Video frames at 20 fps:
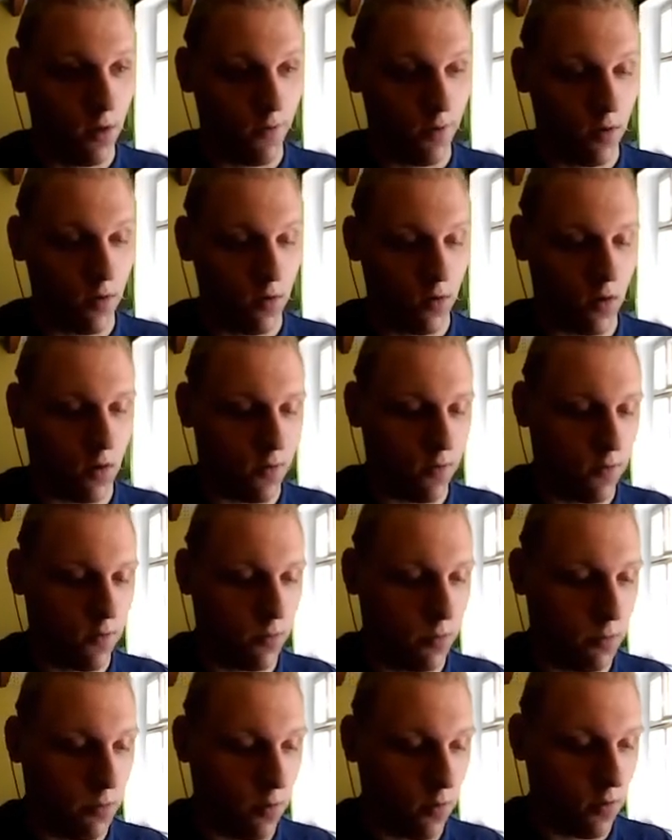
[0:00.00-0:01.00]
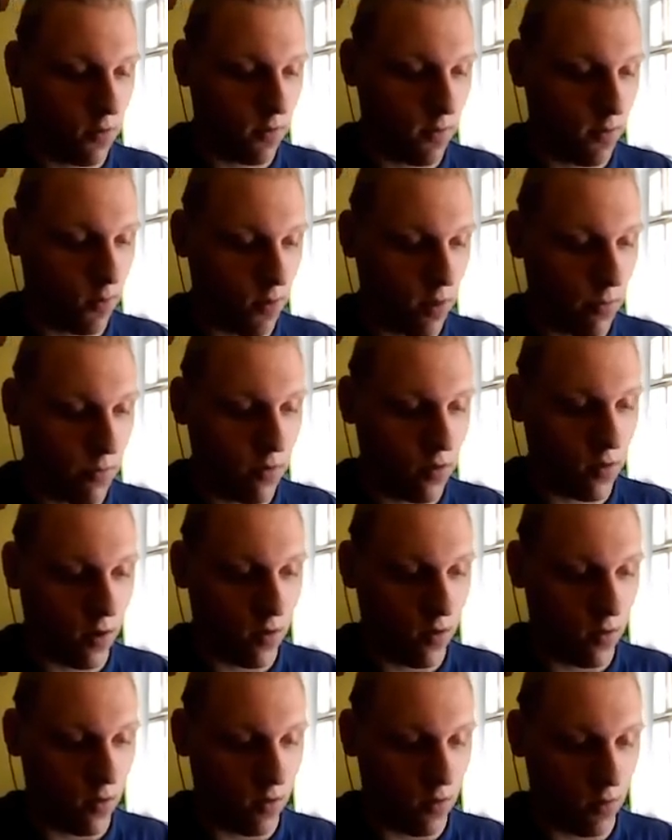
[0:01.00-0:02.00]
First off, most of the
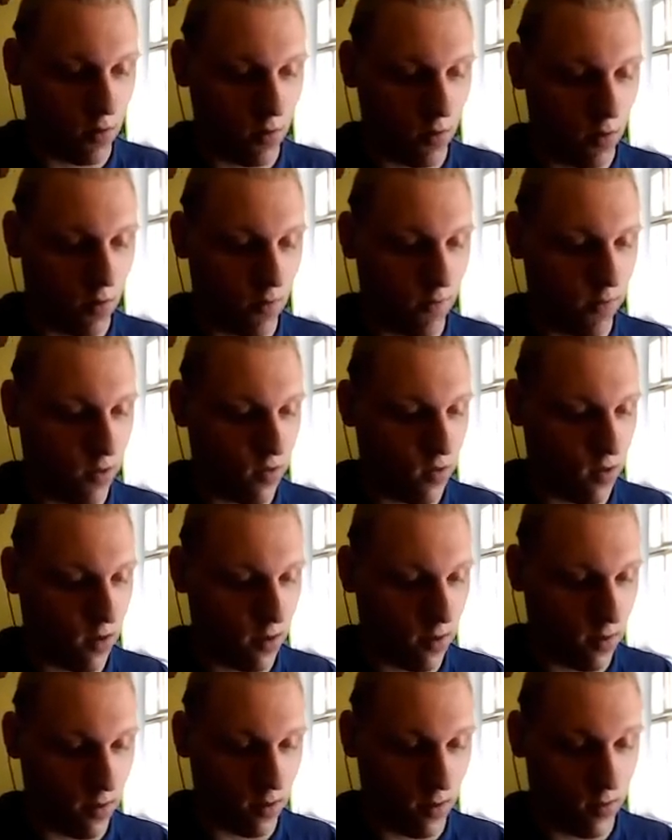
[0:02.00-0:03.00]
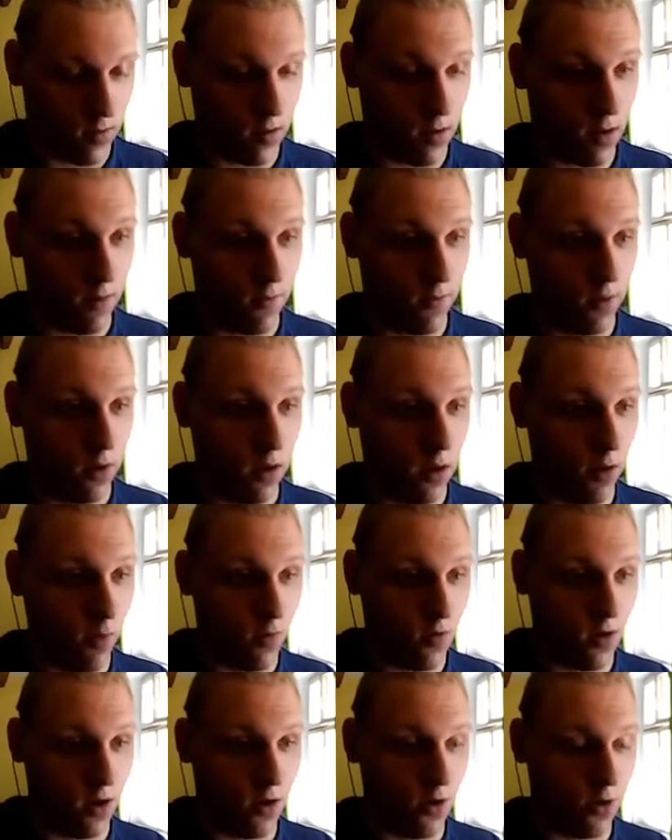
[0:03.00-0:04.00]
websites that you're going to visit and stuff
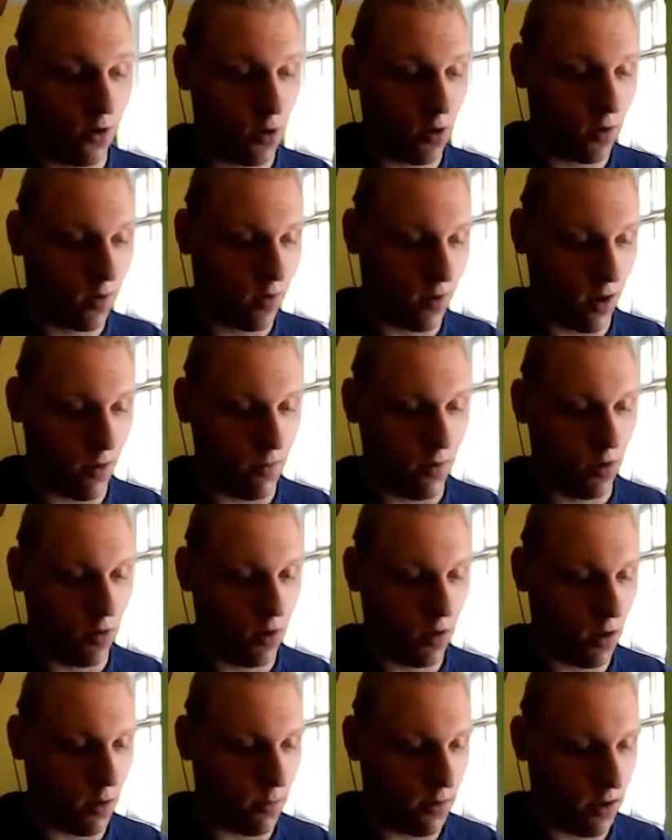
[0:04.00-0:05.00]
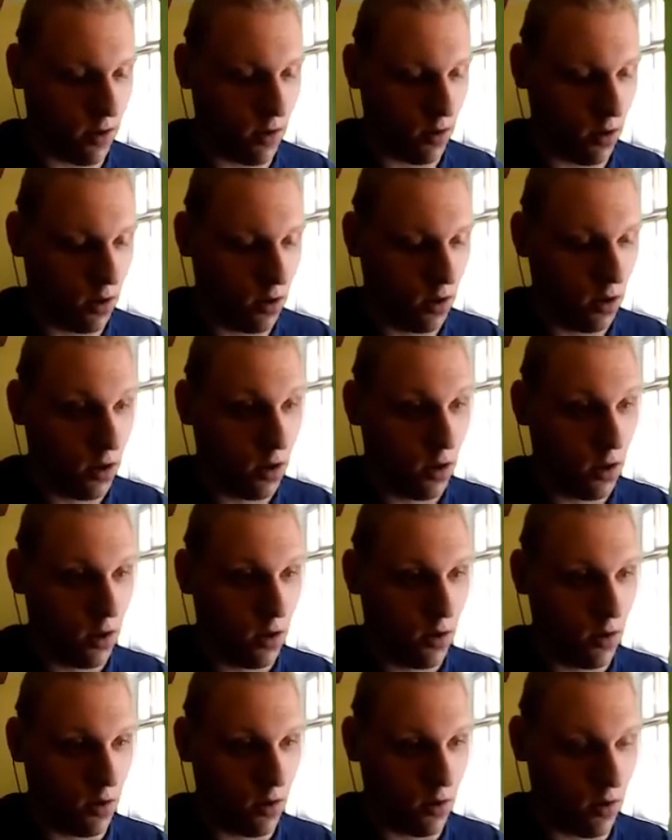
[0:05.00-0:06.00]
use a Doctype Html.
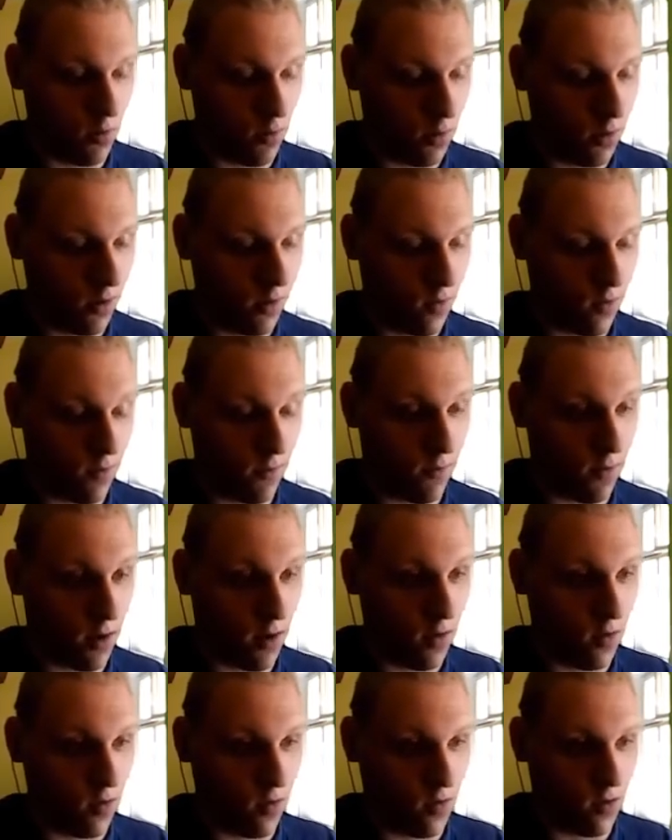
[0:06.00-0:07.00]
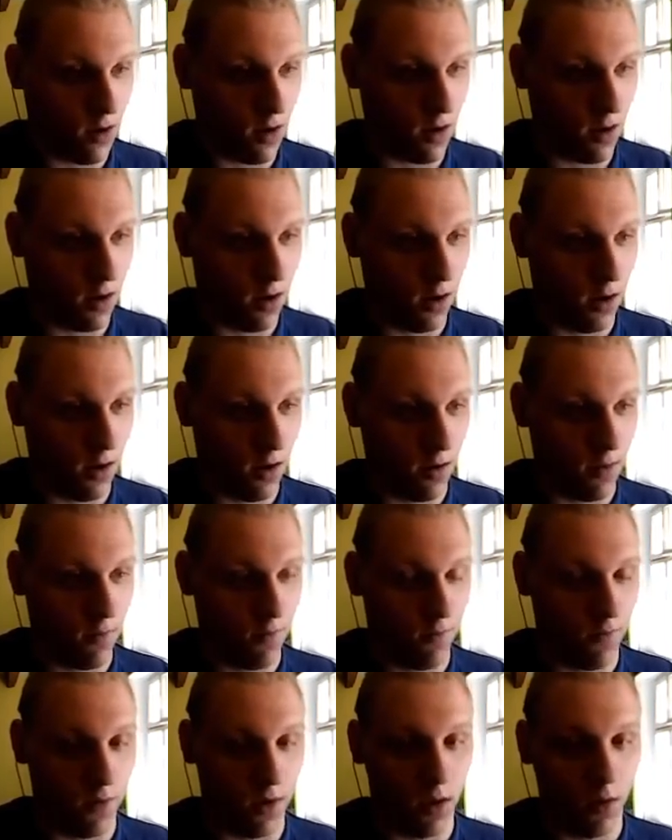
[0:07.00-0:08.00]
What this defines is that it
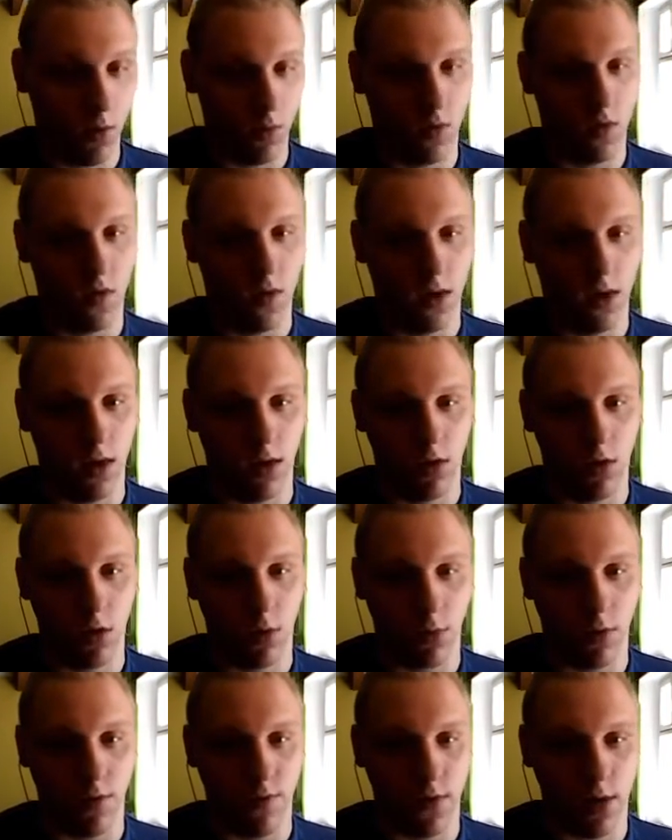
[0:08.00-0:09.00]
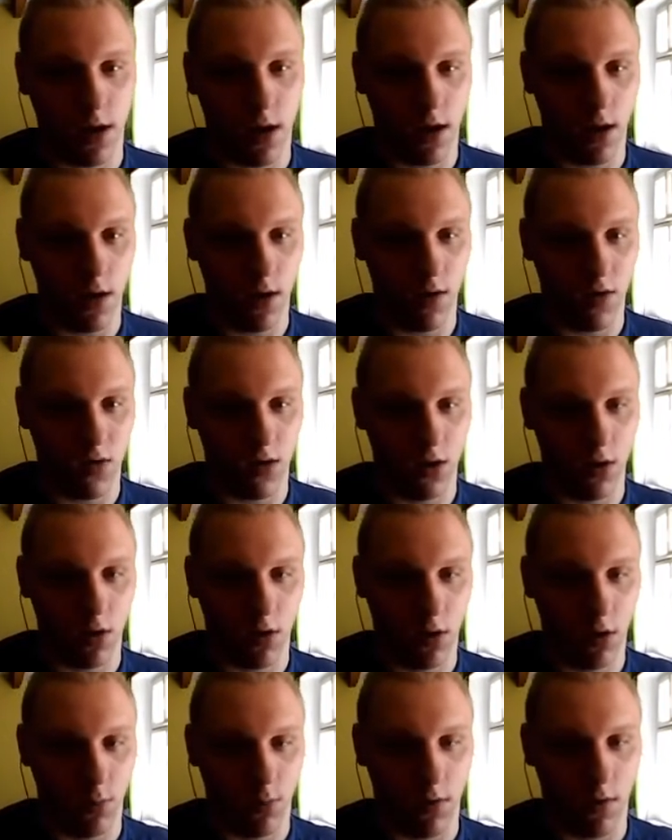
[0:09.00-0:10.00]
views the HTML file as a
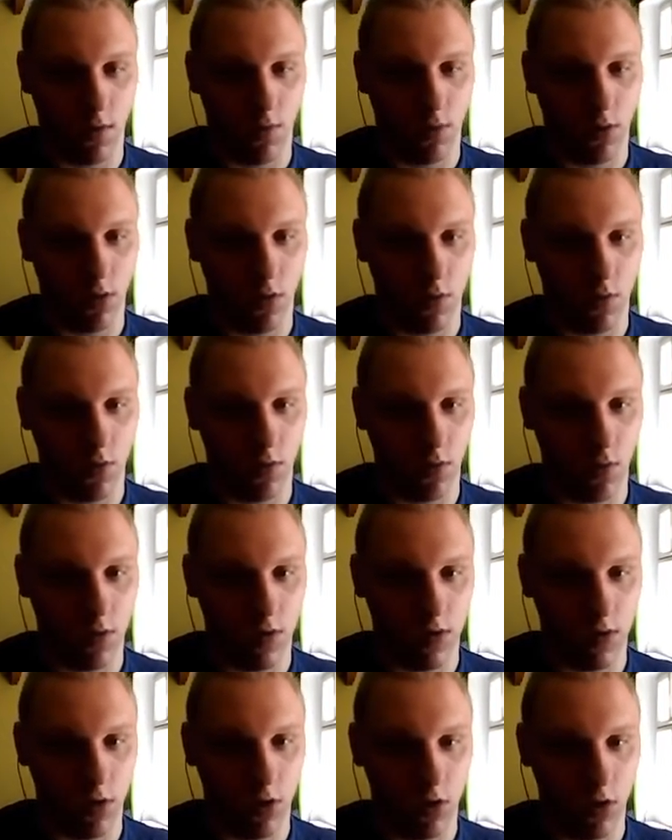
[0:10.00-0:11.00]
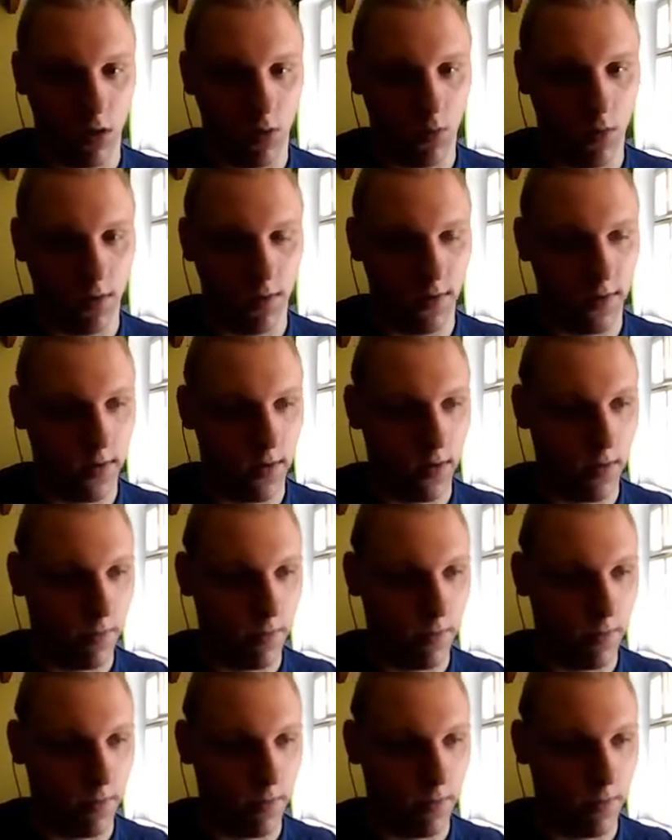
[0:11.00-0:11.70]
document, which is what you essentially want.